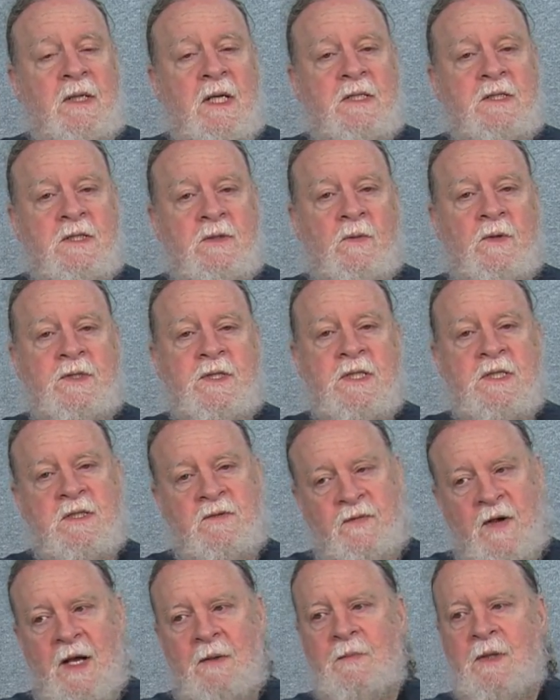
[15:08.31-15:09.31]
that Swartz's
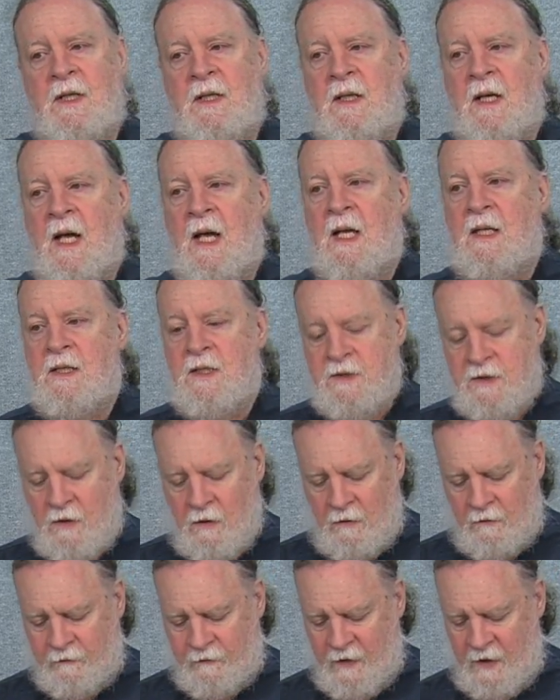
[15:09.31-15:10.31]
family and his
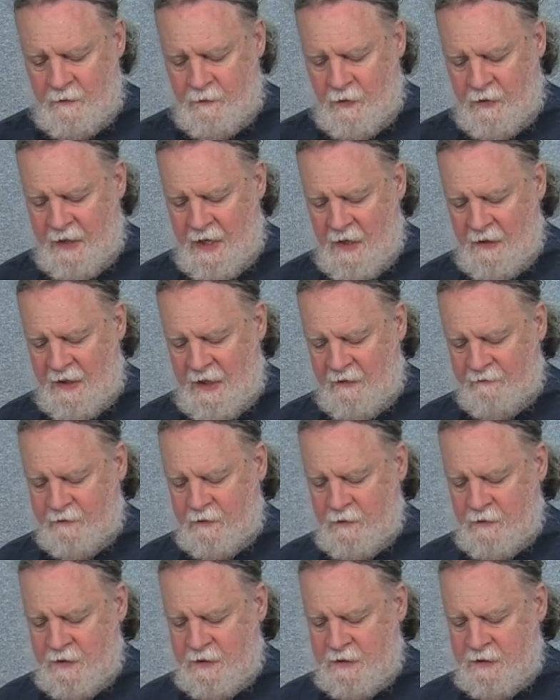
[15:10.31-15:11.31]
girlfriend put out
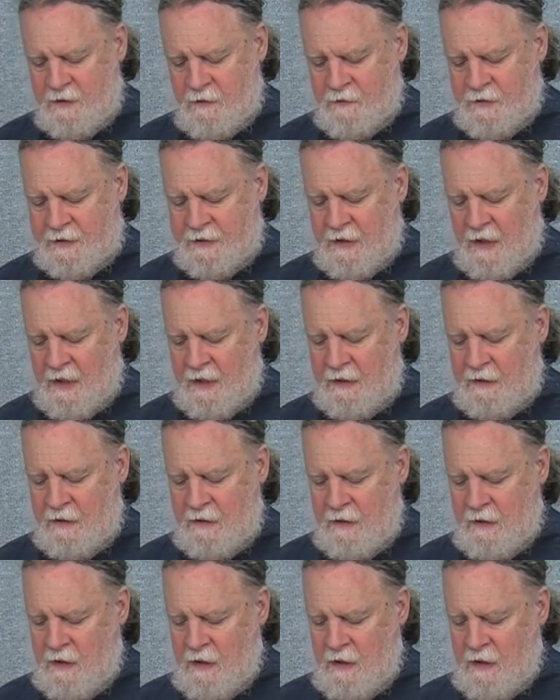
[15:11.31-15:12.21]
after his suicide,